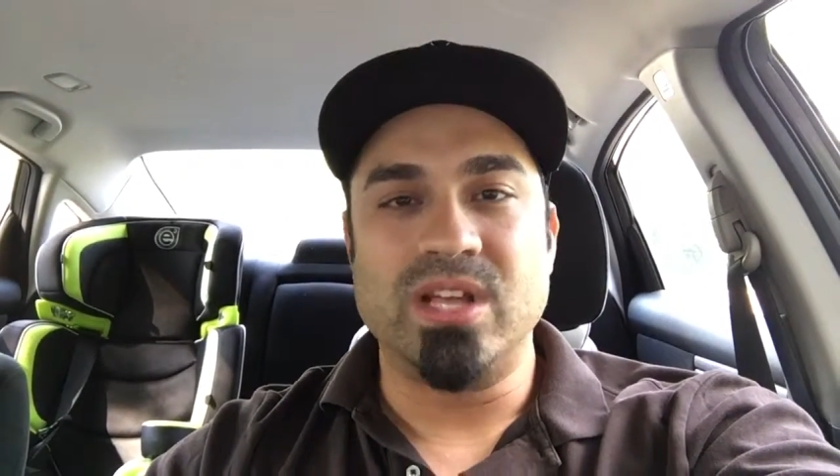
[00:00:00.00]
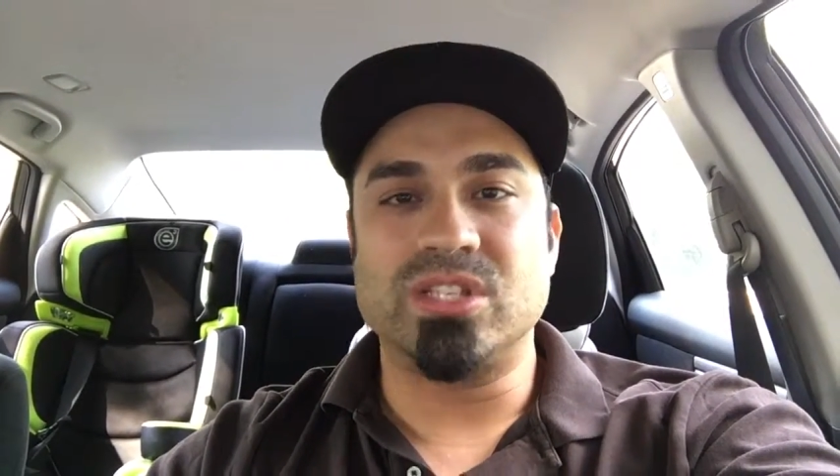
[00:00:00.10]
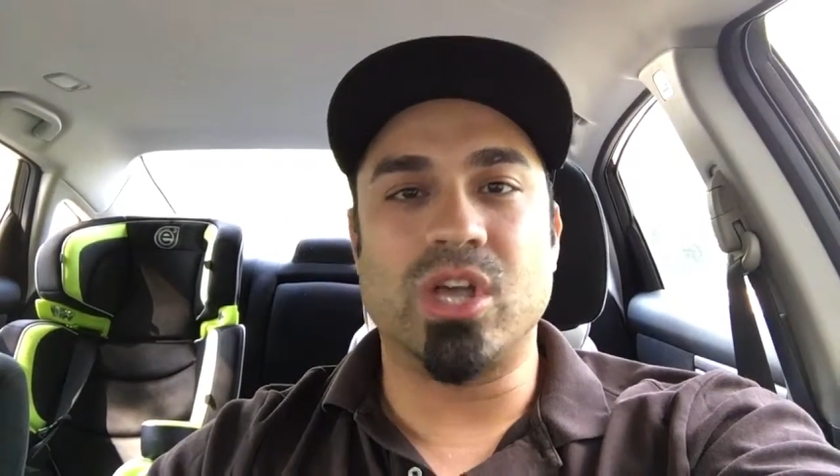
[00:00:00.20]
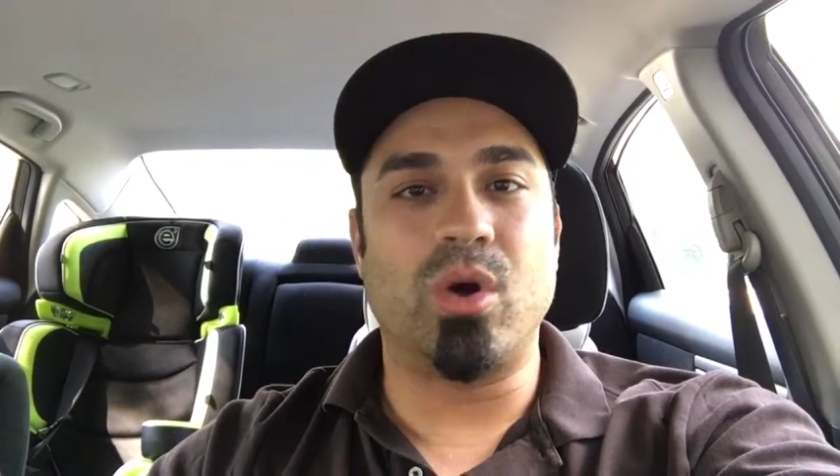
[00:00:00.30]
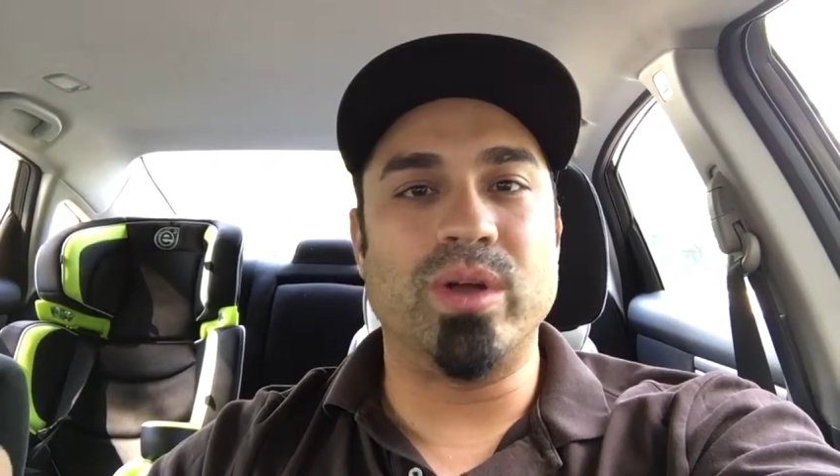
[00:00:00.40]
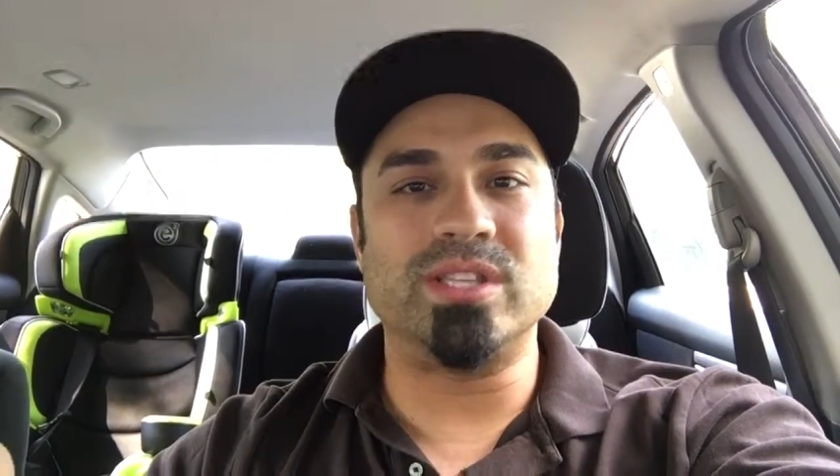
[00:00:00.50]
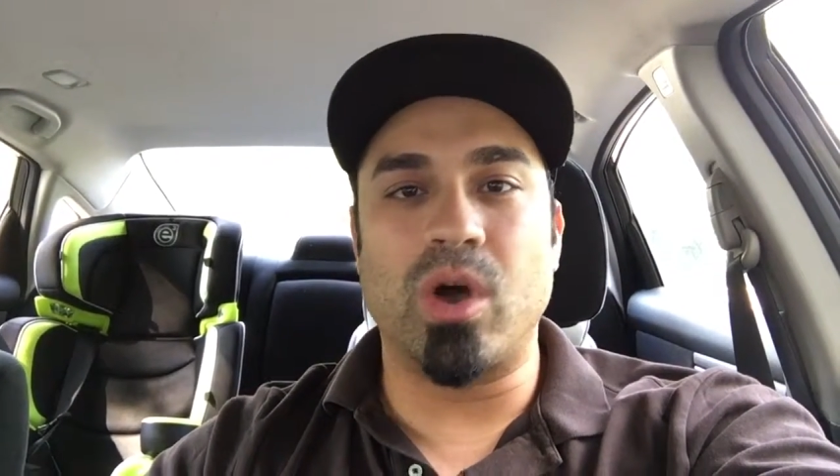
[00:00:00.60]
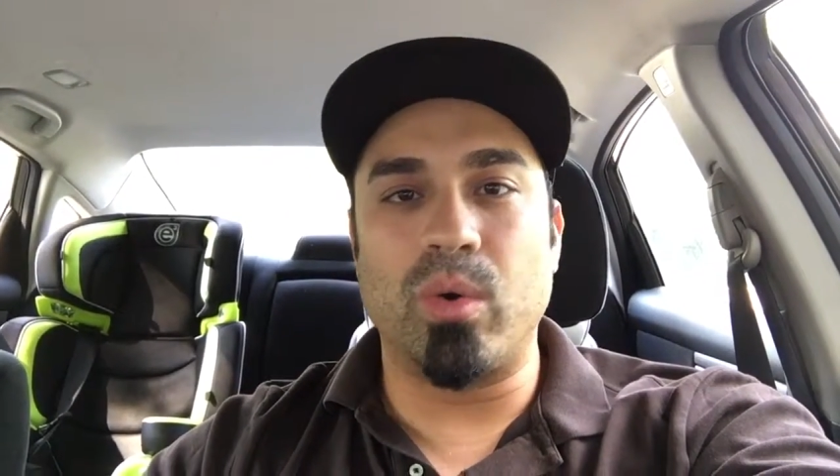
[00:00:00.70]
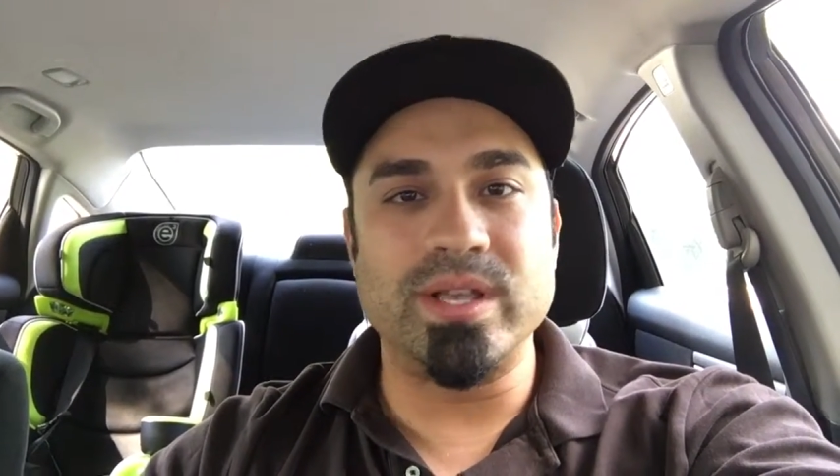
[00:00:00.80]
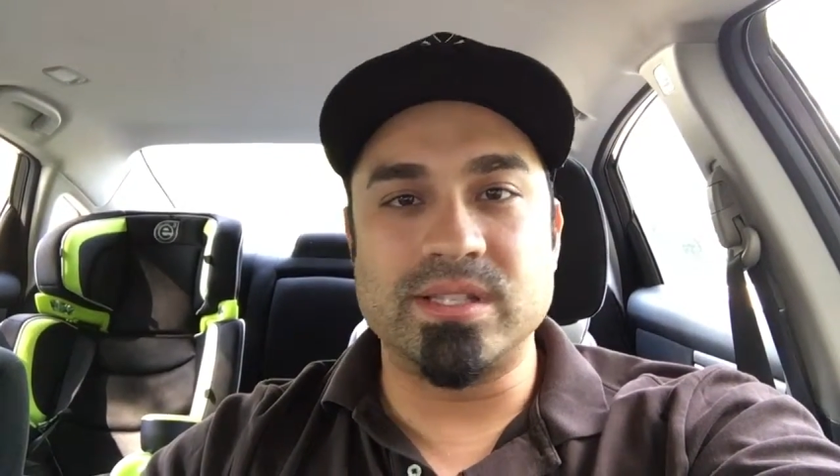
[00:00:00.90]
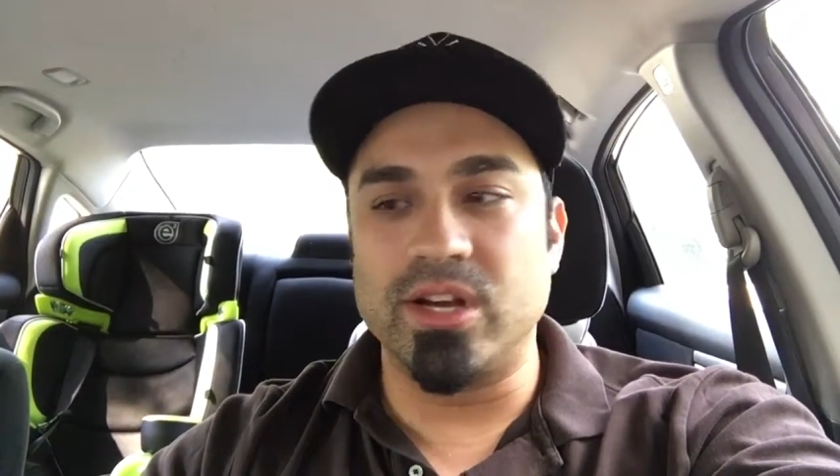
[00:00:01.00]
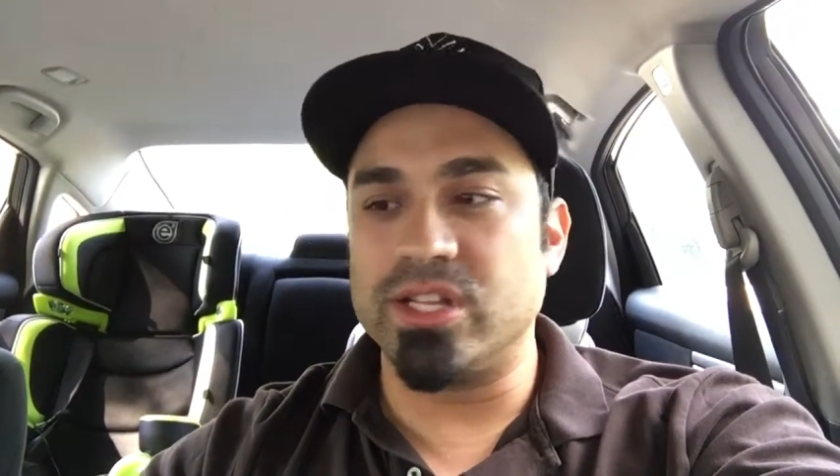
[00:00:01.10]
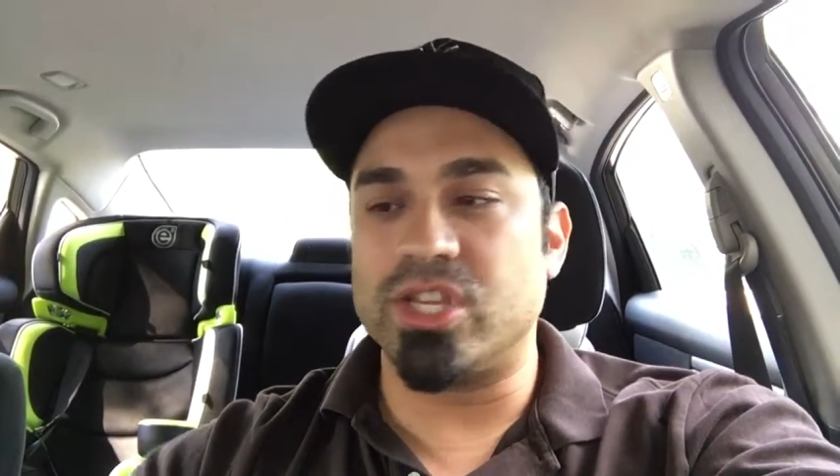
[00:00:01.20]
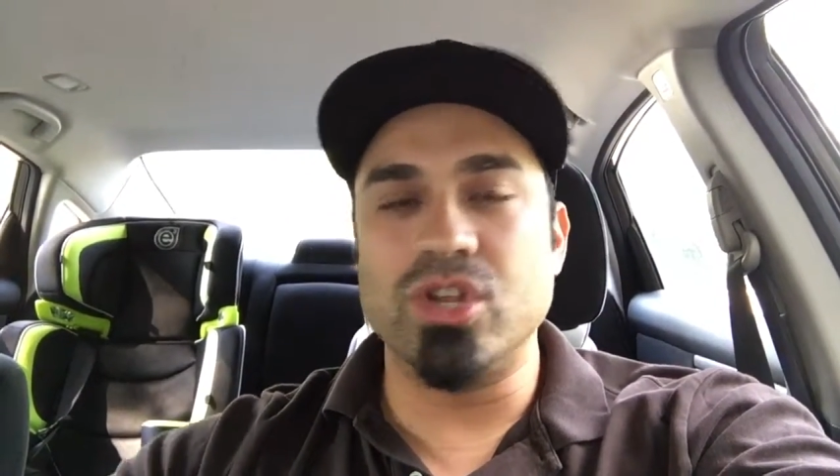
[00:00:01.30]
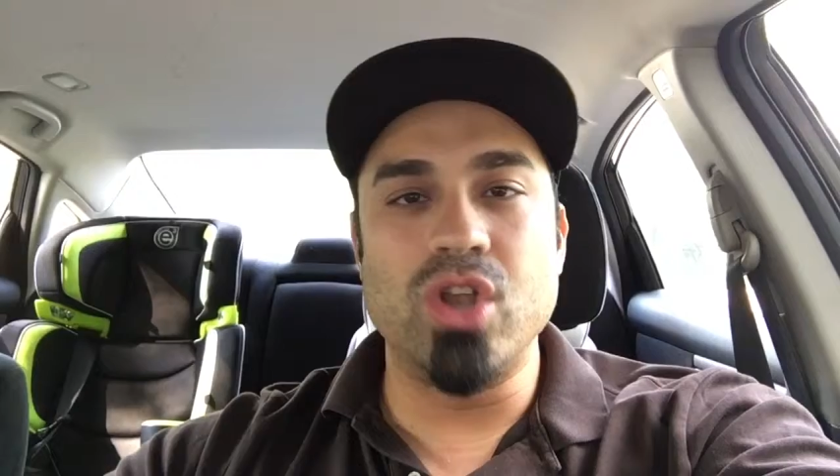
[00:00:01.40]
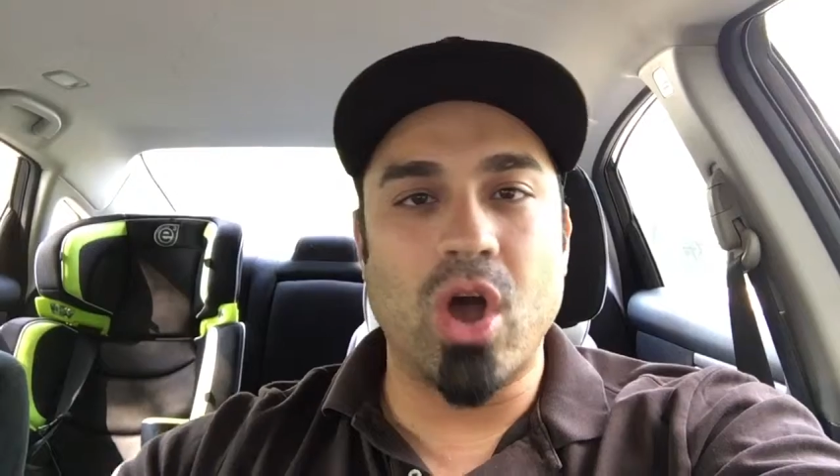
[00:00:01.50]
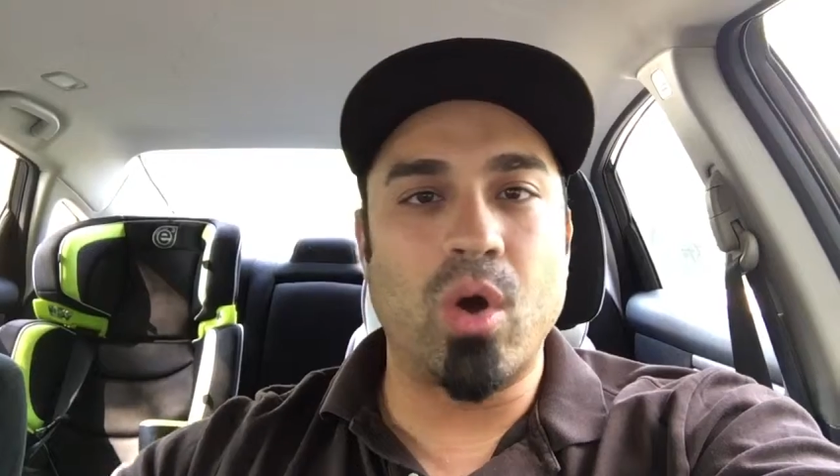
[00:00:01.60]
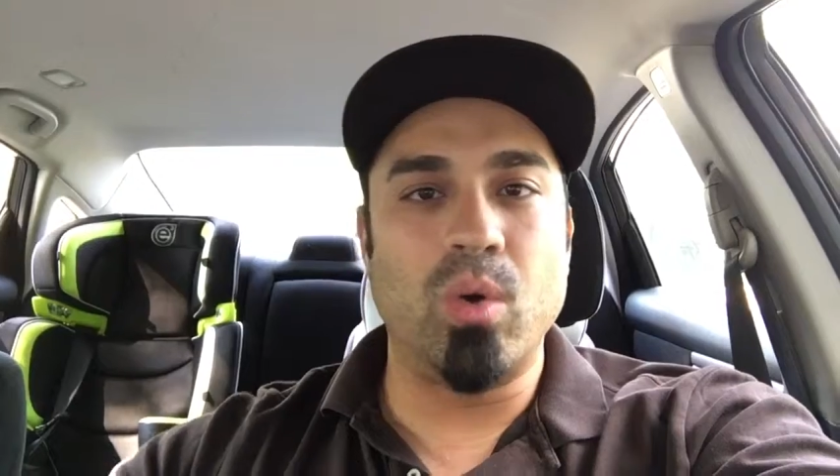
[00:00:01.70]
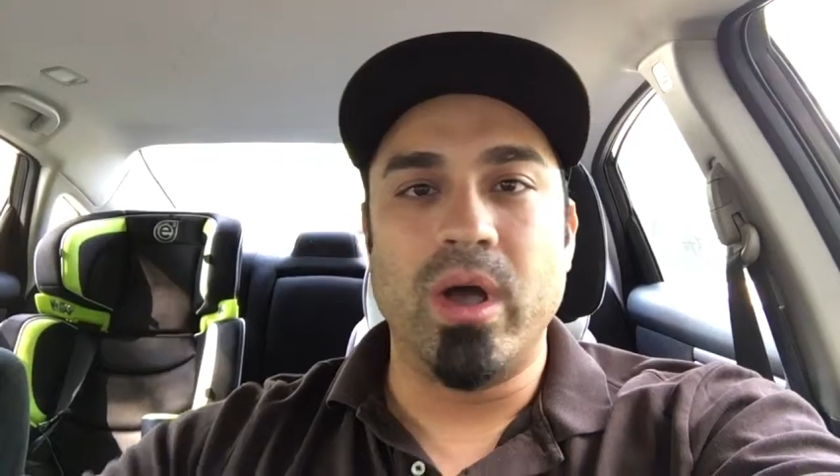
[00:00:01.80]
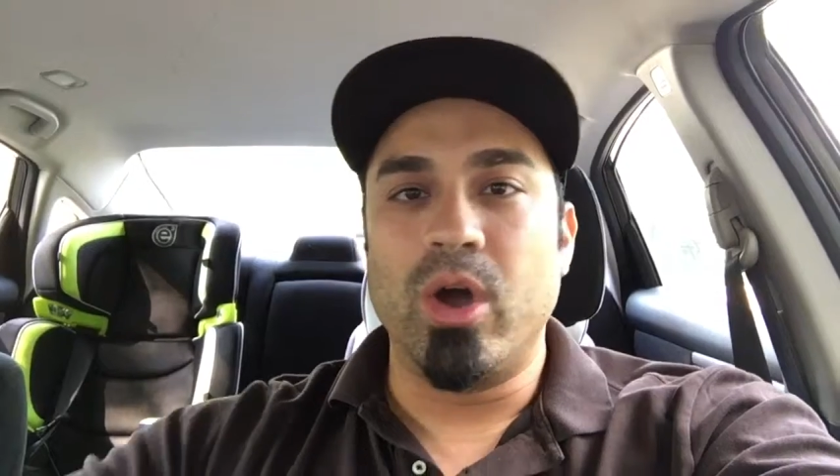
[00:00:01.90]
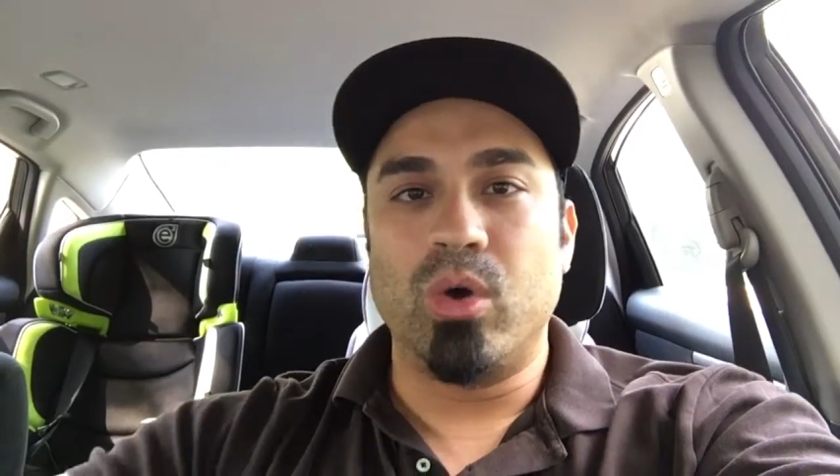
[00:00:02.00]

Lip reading: So it's always good to know